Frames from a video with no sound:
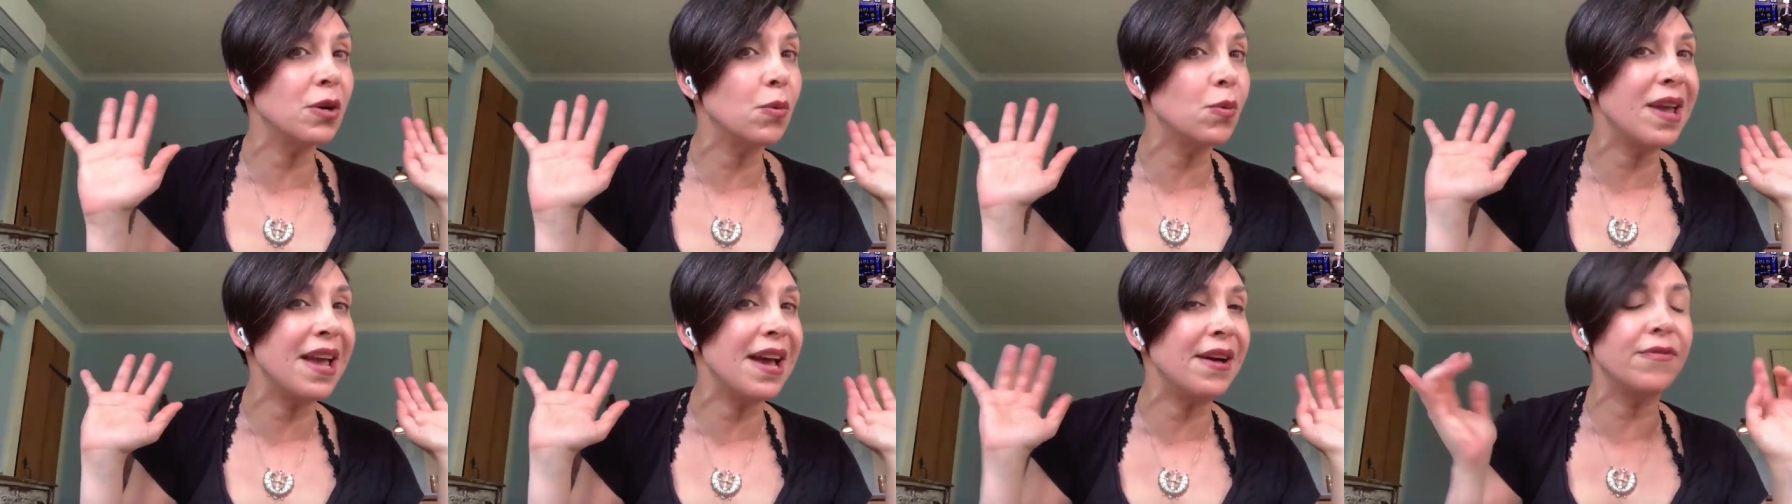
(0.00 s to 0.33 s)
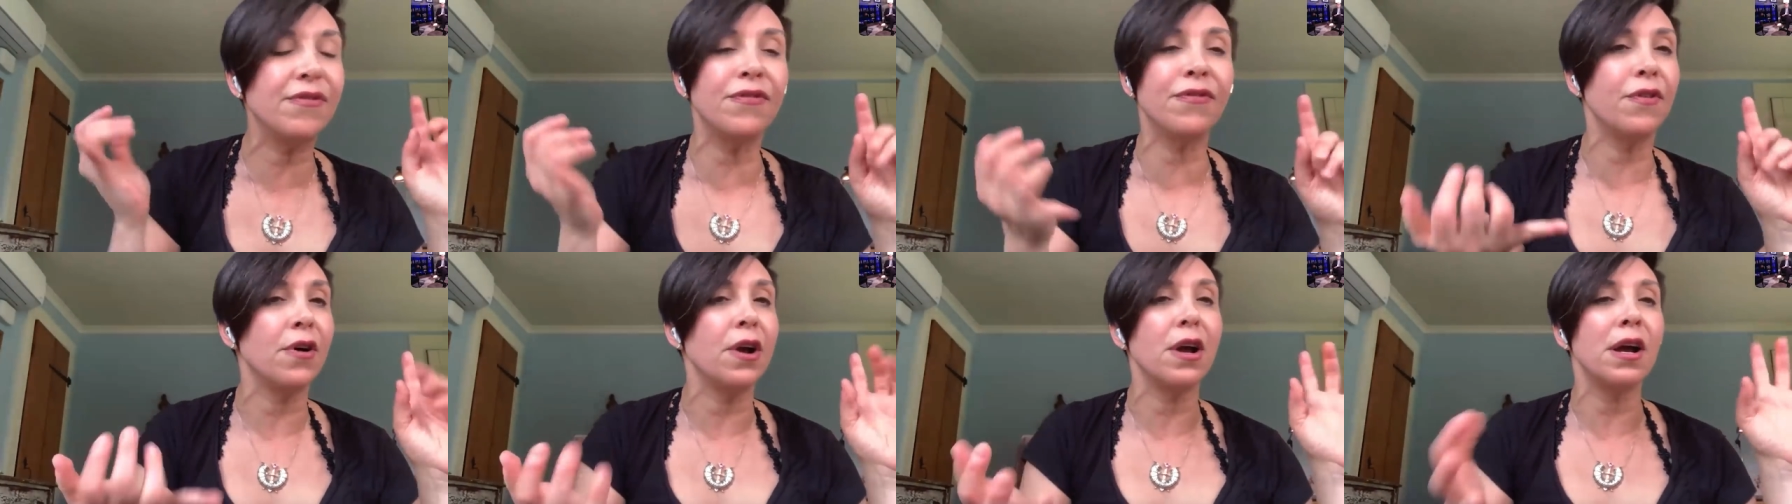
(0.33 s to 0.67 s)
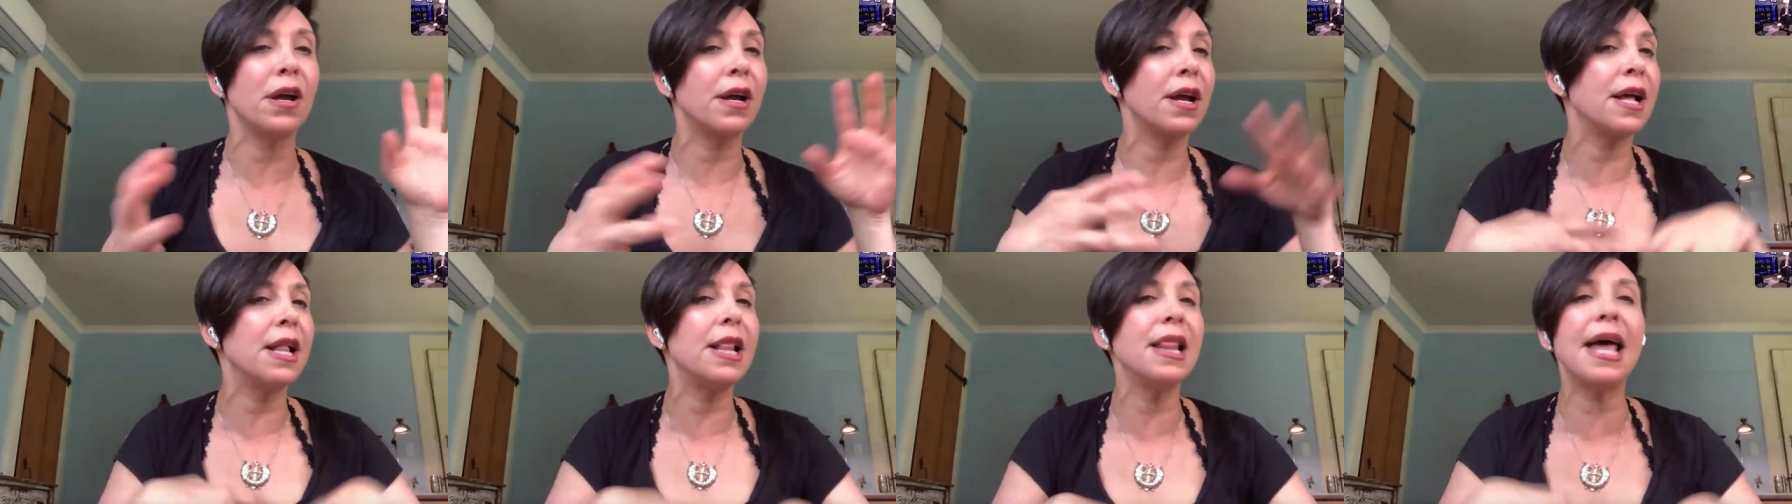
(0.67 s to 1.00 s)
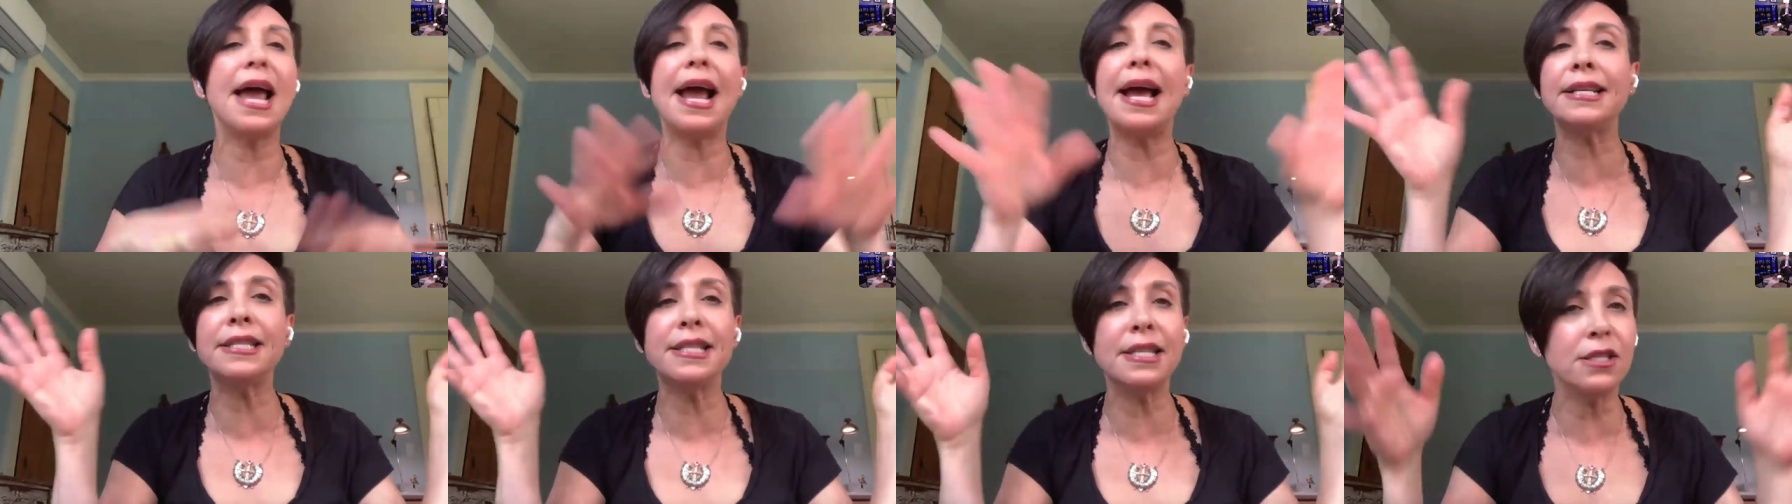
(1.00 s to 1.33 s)
we have
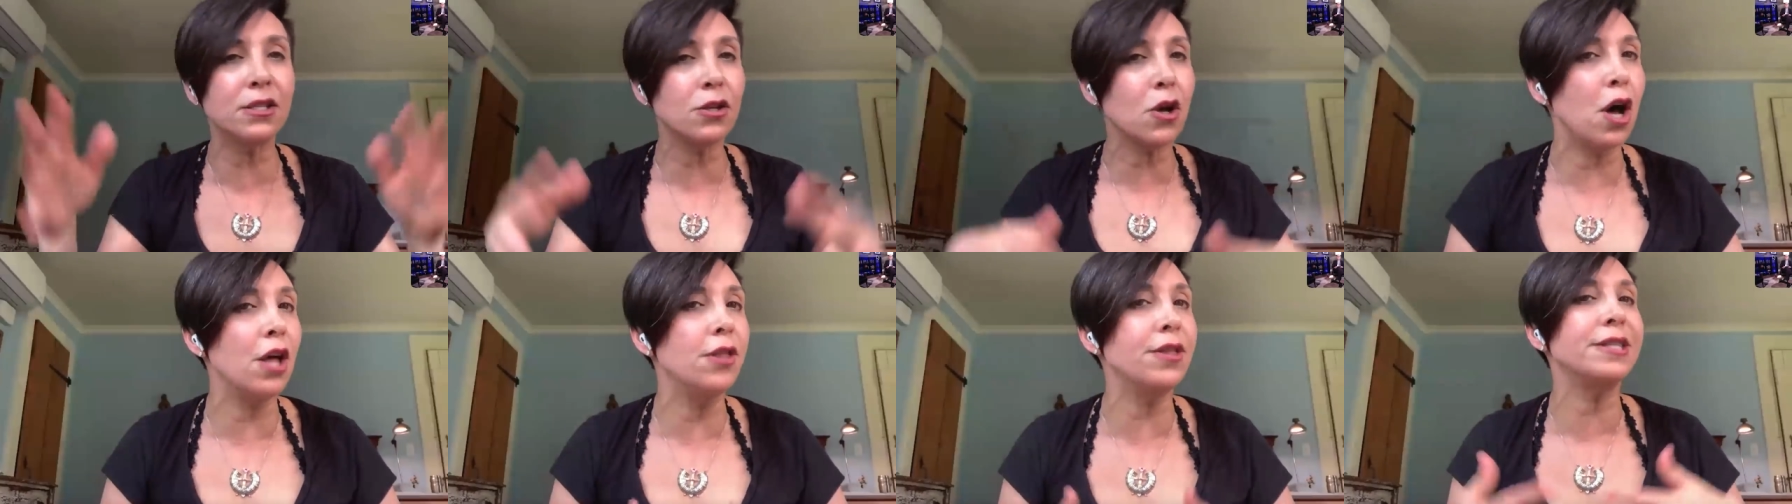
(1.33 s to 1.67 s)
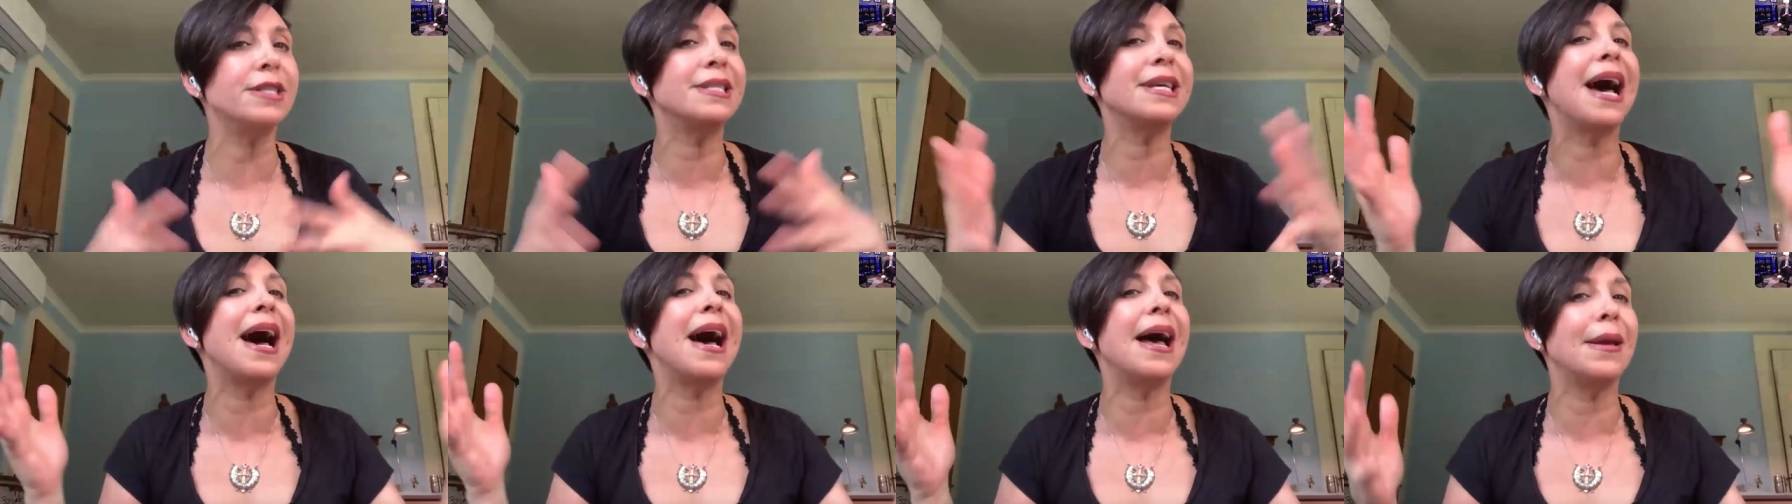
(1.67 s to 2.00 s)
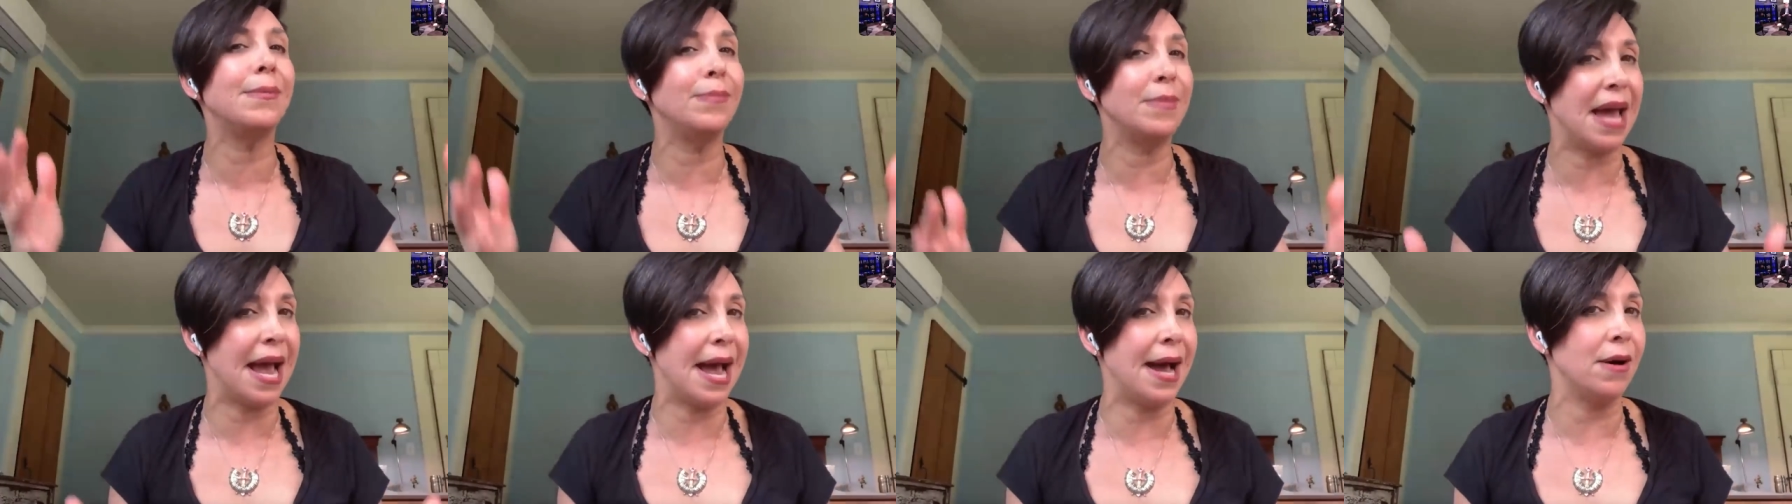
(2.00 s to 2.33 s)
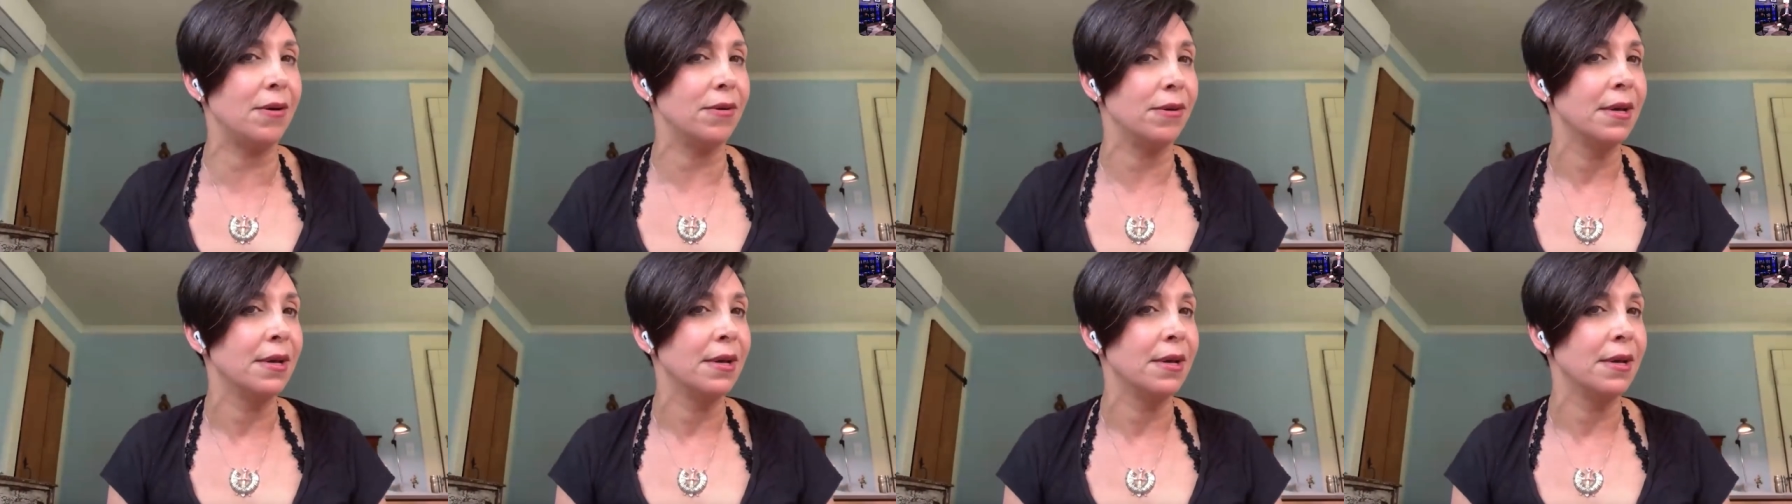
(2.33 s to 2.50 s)
classes all the time now.